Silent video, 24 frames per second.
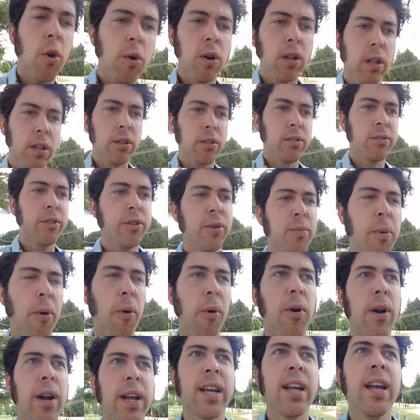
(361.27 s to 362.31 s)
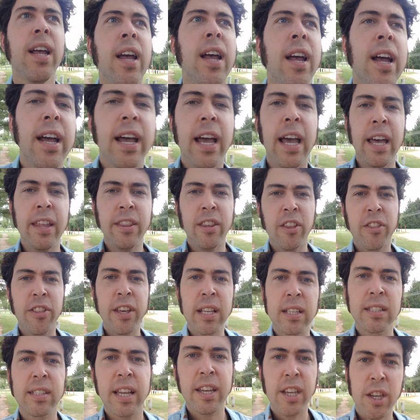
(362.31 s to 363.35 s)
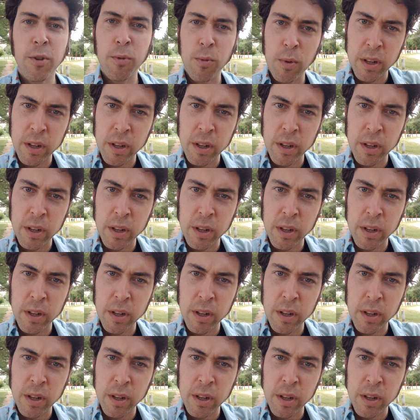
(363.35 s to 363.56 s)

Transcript: or a little too boring, and the things that you